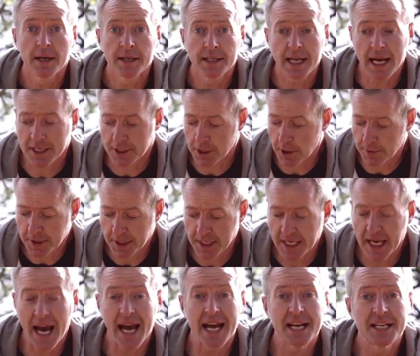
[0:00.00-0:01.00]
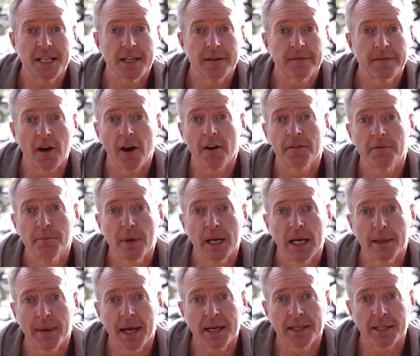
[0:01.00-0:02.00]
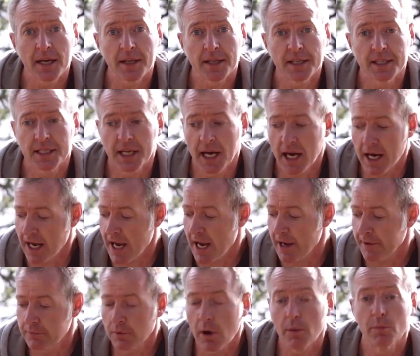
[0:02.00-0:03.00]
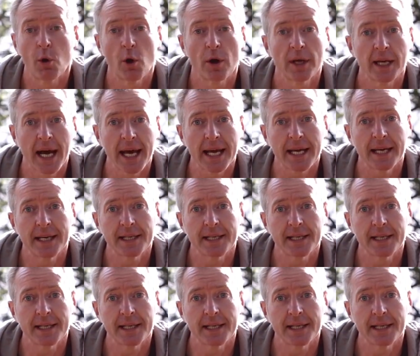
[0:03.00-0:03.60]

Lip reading: Next up is the 85mm. This is a f1.8.